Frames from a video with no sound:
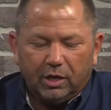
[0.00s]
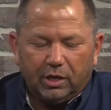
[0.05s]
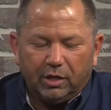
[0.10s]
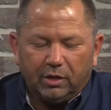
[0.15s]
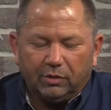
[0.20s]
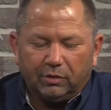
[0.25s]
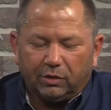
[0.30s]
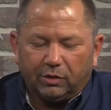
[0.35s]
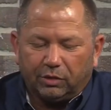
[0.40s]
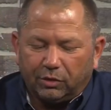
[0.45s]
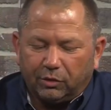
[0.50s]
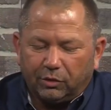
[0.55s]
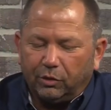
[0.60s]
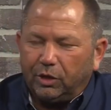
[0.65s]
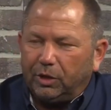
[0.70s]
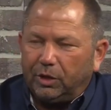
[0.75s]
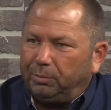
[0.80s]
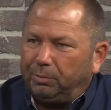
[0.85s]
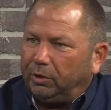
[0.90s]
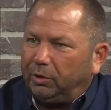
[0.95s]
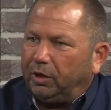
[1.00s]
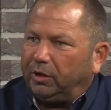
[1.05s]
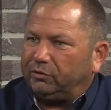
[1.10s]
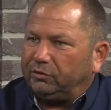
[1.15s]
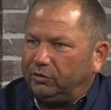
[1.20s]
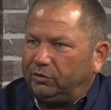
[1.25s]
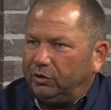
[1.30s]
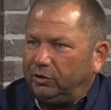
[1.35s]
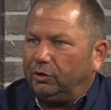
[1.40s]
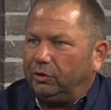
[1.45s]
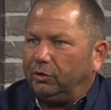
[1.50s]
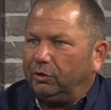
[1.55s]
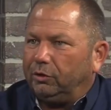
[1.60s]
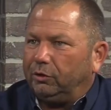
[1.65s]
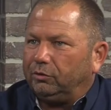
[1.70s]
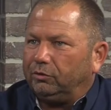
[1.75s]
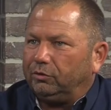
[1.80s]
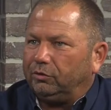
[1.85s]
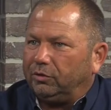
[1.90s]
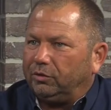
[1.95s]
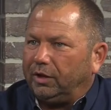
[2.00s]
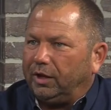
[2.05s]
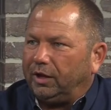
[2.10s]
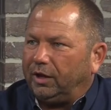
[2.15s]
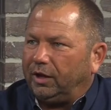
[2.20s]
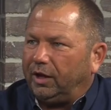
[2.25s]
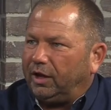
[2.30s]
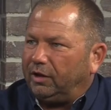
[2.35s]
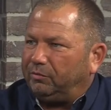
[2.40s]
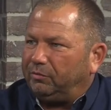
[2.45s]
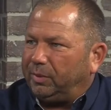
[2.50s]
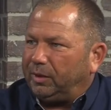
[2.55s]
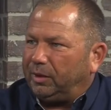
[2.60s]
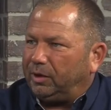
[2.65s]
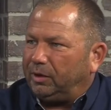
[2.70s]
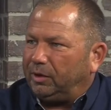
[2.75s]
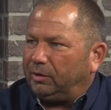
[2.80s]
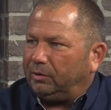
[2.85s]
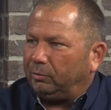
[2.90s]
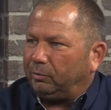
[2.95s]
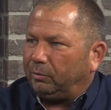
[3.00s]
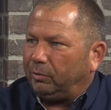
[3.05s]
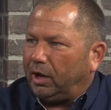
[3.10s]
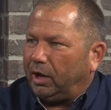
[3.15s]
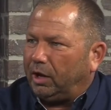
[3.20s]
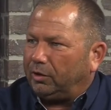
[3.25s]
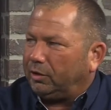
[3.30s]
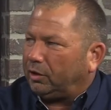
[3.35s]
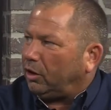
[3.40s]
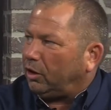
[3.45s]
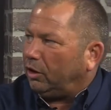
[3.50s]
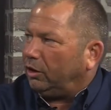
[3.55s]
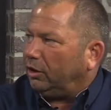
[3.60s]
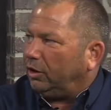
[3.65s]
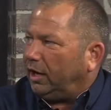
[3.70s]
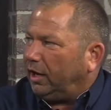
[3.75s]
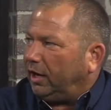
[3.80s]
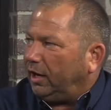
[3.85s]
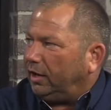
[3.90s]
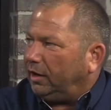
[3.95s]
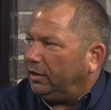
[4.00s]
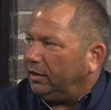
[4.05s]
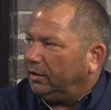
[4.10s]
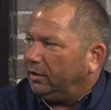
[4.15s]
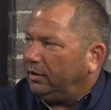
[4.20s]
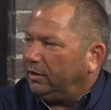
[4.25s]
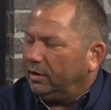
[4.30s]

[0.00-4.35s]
In the 30-plus years that I've been Ron the car guy,